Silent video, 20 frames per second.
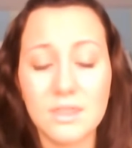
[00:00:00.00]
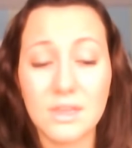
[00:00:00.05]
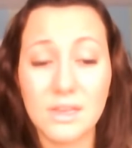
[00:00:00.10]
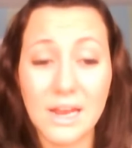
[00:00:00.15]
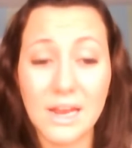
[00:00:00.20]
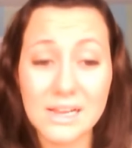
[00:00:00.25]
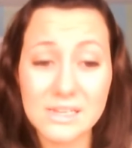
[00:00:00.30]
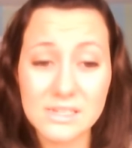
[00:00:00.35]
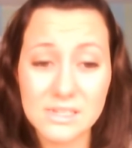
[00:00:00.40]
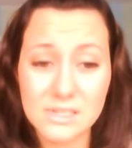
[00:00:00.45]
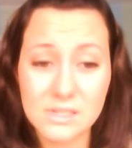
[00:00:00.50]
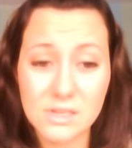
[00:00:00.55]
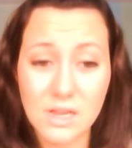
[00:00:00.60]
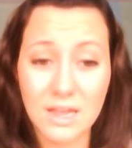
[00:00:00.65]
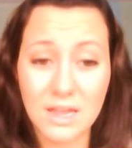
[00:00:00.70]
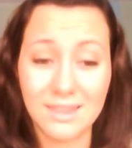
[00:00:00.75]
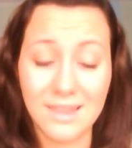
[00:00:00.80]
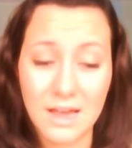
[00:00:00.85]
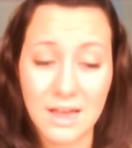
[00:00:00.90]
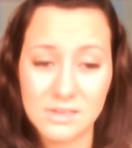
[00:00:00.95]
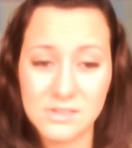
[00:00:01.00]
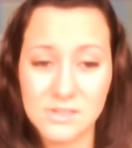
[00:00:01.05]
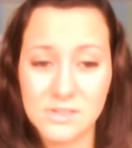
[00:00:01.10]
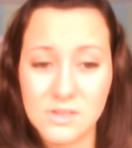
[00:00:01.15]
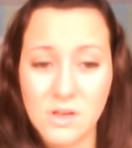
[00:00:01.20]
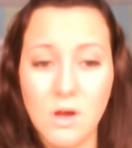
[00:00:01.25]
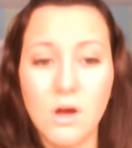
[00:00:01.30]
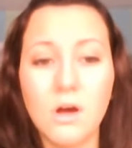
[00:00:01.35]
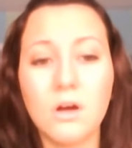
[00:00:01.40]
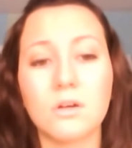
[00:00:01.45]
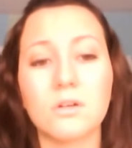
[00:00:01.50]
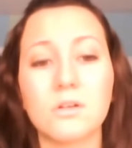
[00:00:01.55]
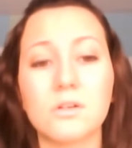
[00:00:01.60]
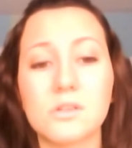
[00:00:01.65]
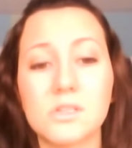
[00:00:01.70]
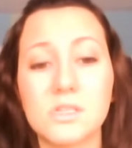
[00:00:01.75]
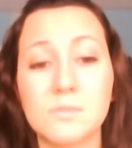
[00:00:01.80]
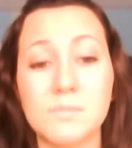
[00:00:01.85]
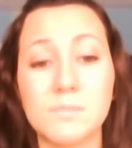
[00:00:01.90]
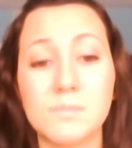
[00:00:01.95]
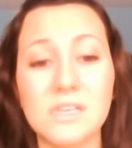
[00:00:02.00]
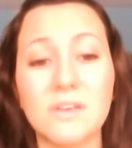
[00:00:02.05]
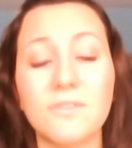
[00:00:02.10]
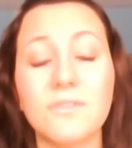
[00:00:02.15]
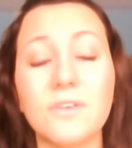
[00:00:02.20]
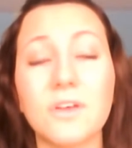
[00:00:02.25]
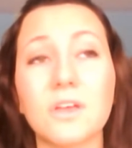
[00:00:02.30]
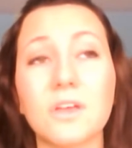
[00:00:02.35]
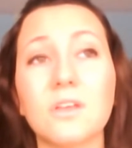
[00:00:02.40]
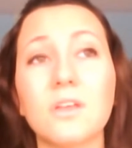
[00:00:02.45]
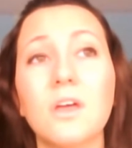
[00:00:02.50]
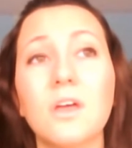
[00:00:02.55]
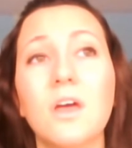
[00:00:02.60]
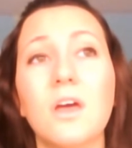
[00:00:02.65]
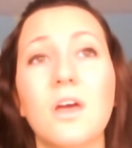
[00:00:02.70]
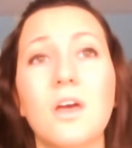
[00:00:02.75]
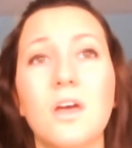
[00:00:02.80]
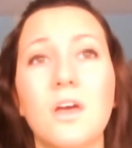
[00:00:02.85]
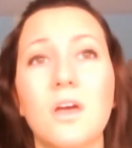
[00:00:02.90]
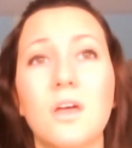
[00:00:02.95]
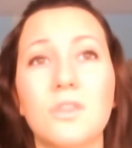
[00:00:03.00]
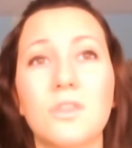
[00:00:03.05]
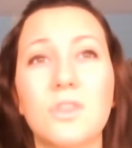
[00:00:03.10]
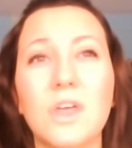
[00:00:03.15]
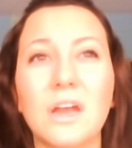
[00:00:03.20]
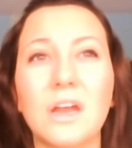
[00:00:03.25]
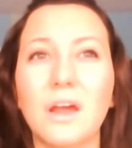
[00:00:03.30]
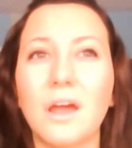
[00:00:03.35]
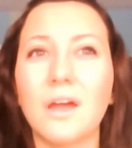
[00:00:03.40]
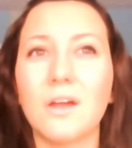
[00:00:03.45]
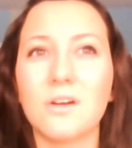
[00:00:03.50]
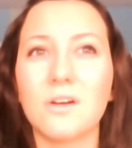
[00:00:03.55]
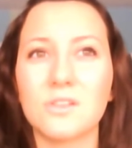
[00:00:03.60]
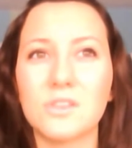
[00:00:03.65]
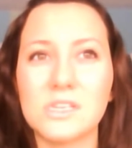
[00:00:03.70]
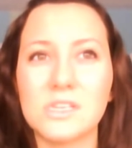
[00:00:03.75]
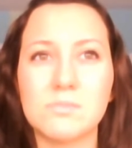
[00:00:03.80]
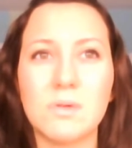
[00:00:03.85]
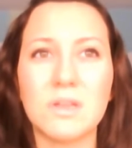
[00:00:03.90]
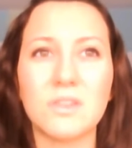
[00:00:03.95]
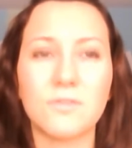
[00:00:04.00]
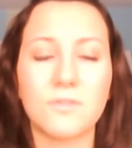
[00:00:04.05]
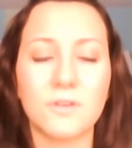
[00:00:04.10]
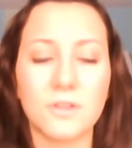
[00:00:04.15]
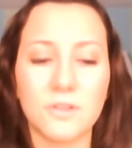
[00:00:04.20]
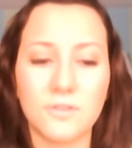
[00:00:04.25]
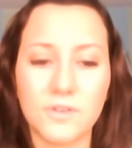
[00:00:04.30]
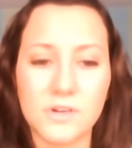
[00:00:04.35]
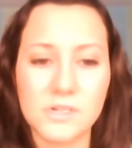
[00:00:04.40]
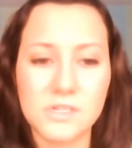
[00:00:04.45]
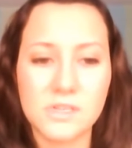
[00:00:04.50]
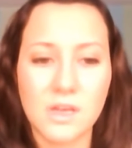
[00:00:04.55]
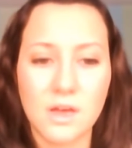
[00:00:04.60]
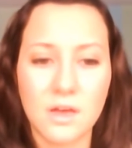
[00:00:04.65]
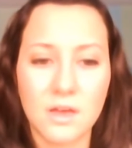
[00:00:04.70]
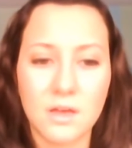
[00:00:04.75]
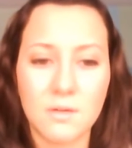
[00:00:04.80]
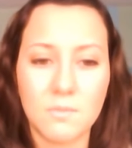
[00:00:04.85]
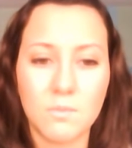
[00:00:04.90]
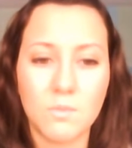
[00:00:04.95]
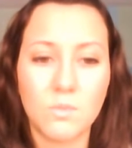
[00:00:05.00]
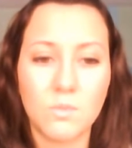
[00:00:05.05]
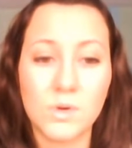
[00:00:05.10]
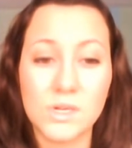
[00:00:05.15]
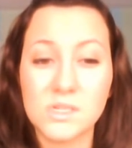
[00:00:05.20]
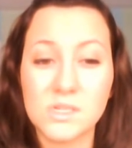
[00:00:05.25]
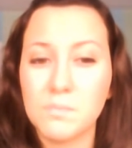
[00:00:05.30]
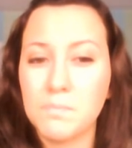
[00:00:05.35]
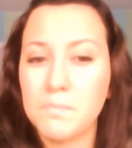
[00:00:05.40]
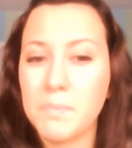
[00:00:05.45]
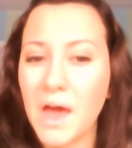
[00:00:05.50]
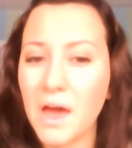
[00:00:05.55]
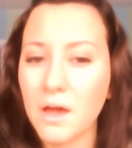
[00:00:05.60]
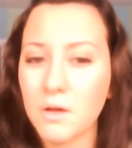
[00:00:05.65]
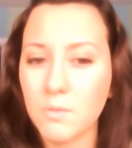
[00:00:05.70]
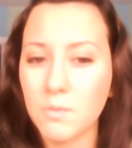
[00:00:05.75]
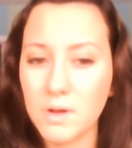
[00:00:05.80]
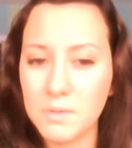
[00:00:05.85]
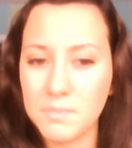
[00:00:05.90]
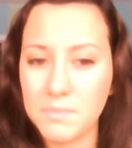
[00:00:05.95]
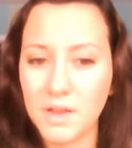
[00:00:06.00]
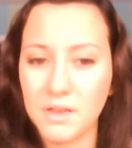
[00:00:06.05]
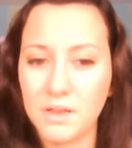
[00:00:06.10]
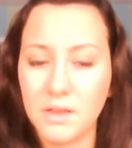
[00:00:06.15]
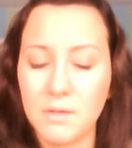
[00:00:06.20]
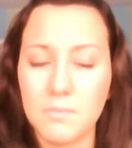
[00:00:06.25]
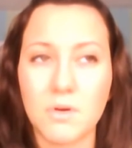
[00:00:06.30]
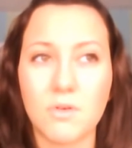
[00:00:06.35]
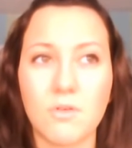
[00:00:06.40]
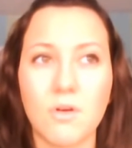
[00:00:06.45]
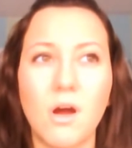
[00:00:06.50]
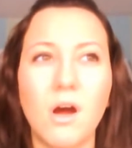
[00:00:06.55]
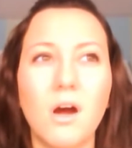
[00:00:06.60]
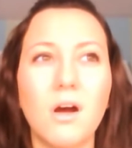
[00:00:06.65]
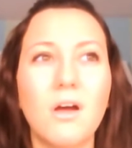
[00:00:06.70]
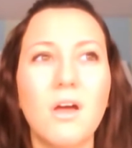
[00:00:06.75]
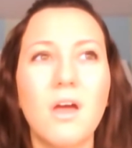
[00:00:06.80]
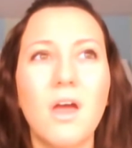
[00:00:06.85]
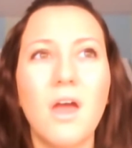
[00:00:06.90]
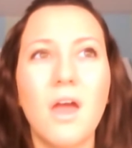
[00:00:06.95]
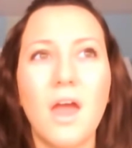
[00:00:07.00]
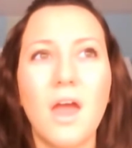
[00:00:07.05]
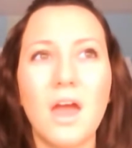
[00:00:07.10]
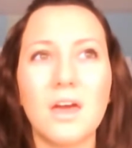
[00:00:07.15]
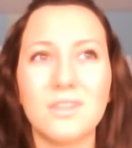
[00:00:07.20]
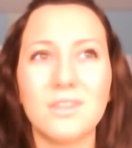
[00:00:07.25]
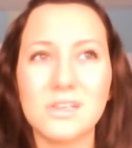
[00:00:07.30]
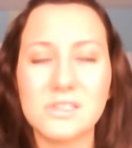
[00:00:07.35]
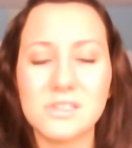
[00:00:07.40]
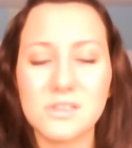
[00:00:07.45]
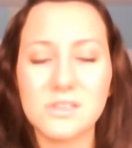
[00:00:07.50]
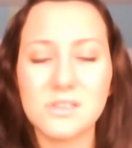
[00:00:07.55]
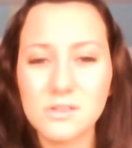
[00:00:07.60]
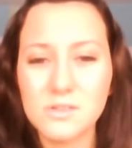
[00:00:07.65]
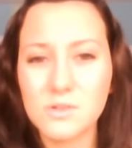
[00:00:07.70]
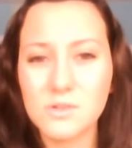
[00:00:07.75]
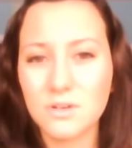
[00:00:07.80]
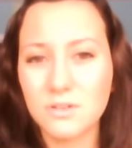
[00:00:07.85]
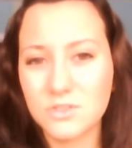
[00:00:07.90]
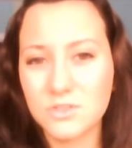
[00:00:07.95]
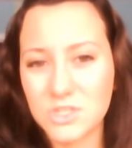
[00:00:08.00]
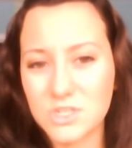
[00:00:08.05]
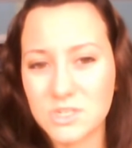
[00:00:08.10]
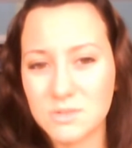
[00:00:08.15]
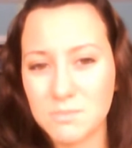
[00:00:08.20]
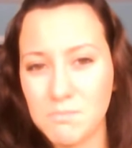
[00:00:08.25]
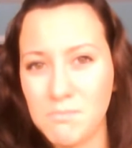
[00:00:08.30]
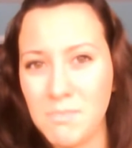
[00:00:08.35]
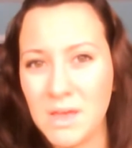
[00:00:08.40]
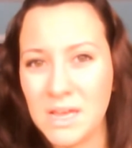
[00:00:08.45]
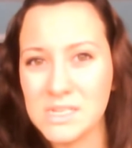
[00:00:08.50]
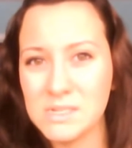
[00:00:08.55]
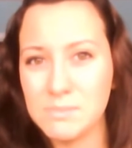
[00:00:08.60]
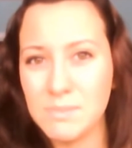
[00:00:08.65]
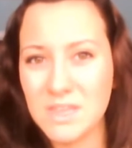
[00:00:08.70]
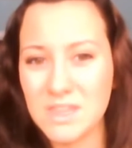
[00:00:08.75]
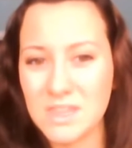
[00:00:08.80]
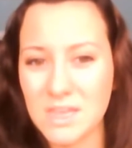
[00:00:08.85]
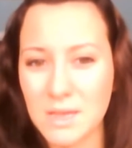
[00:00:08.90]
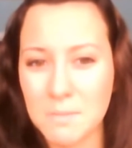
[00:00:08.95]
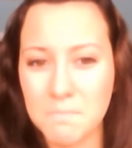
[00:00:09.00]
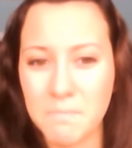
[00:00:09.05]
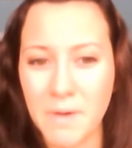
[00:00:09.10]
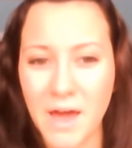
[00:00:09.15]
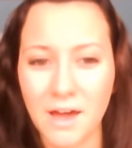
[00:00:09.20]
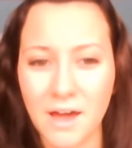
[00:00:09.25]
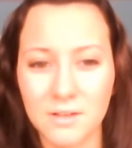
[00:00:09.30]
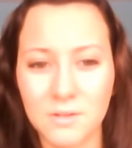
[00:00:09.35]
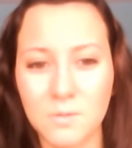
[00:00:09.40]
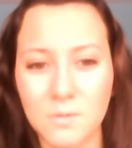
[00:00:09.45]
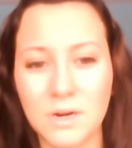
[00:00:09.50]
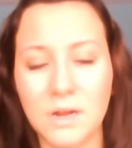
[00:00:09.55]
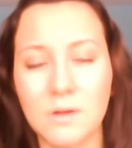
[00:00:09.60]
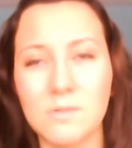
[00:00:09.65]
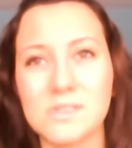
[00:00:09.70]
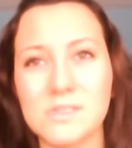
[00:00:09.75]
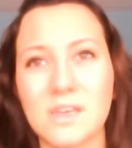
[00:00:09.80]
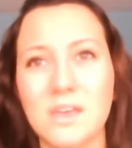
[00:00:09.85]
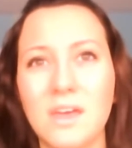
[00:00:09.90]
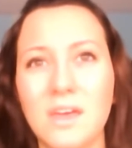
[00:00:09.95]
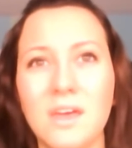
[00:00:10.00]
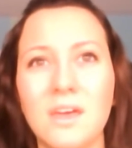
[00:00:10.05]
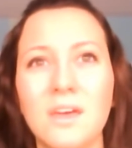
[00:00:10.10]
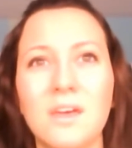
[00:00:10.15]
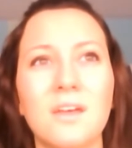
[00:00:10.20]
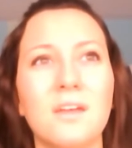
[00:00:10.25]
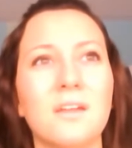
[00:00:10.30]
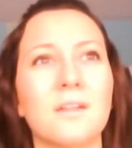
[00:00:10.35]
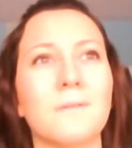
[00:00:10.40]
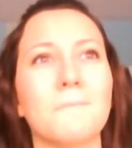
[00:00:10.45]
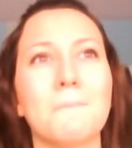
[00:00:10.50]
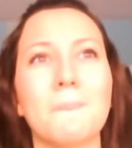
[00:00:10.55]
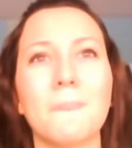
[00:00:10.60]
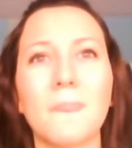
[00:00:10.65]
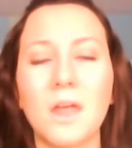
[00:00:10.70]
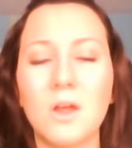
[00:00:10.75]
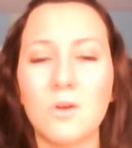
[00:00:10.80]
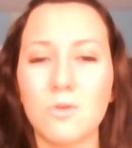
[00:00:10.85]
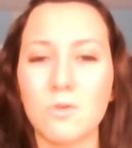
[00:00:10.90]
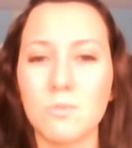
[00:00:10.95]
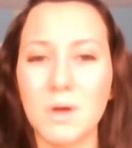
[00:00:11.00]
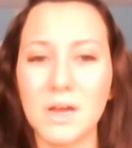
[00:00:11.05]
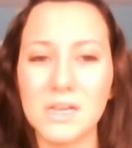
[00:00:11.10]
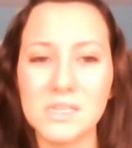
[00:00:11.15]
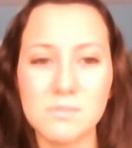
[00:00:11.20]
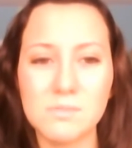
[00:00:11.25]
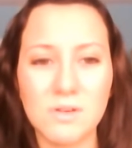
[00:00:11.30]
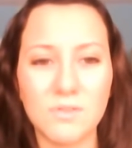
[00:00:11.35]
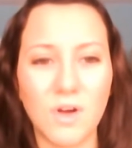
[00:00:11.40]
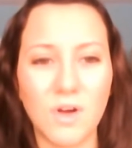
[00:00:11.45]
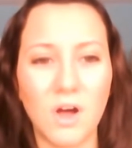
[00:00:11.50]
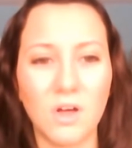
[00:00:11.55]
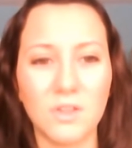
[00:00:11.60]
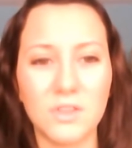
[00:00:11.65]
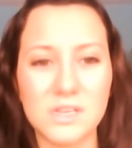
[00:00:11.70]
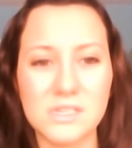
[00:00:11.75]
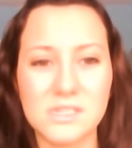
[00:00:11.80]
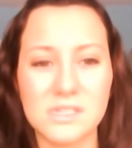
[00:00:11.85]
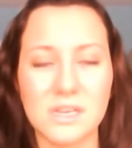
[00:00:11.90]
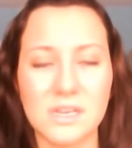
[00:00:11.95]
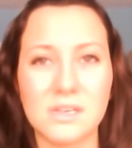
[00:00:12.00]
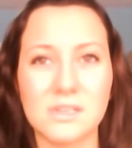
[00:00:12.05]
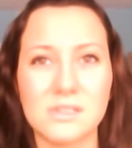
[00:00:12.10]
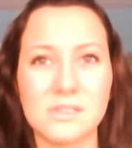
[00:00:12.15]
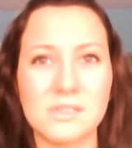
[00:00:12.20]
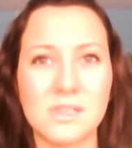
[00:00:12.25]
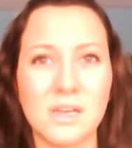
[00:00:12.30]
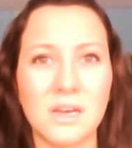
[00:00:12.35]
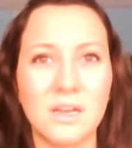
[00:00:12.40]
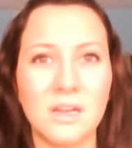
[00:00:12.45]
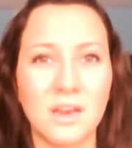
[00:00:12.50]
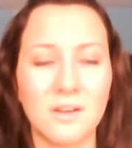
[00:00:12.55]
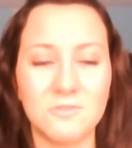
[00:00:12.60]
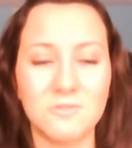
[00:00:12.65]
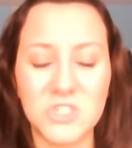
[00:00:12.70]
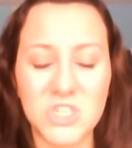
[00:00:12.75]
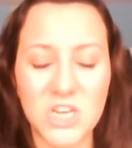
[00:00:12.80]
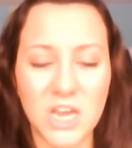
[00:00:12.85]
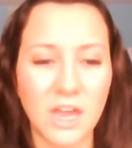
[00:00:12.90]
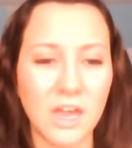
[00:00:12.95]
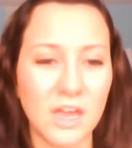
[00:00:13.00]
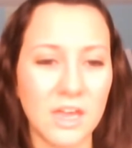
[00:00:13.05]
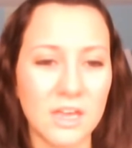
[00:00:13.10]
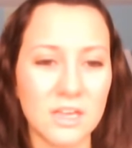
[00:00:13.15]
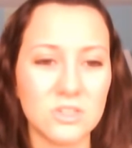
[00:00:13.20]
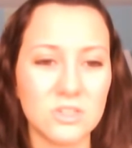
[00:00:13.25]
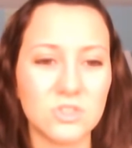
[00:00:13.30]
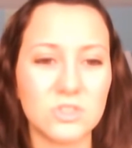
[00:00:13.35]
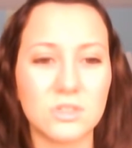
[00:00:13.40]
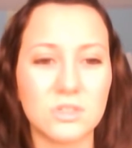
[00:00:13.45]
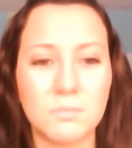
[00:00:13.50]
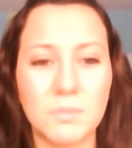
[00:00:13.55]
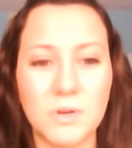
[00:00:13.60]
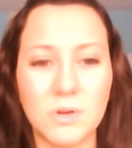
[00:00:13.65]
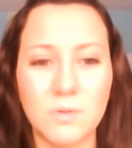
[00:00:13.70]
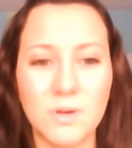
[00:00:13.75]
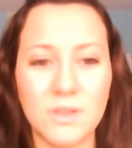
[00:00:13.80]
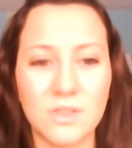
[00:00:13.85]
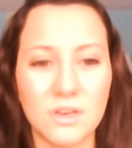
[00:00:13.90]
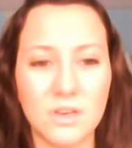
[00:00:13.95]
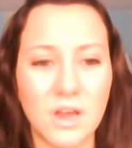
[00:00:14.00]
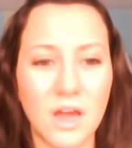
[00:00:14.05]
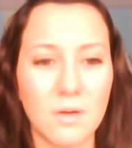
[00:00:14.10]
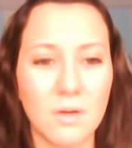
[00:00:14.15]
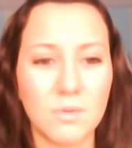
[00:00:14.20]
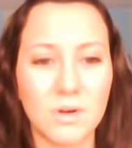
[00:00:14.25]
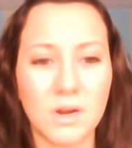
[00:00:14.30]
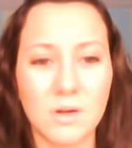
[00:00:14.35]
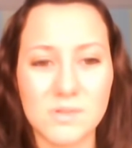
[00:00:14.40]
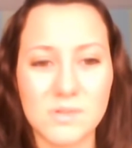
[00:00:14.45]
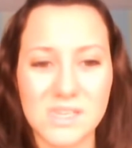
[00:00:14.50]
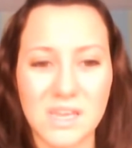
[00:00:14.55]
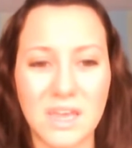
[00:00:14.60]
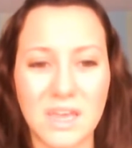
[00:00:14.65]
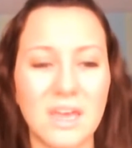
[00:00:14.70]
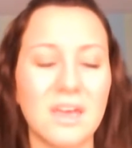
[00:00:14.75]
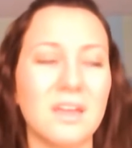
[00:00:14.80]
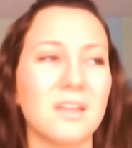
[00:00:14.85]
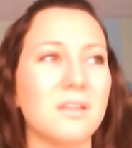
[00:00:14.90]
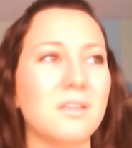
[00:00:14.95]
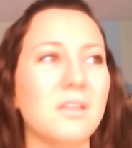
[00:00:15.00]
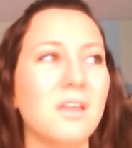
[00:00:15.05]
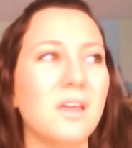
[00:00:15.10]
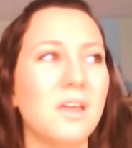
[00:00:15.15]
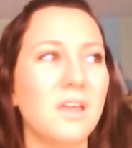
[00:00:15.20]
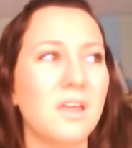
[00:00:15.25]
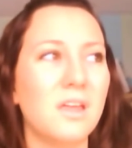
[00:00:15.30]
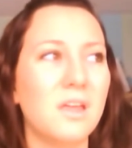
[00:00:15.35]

The next and last song specific that I heard this month for the first time was Back When by Tim McGraw. And this song sort of just makes me think back to when I was a kid and reminds me of all these things that have changed between the time when I was a kid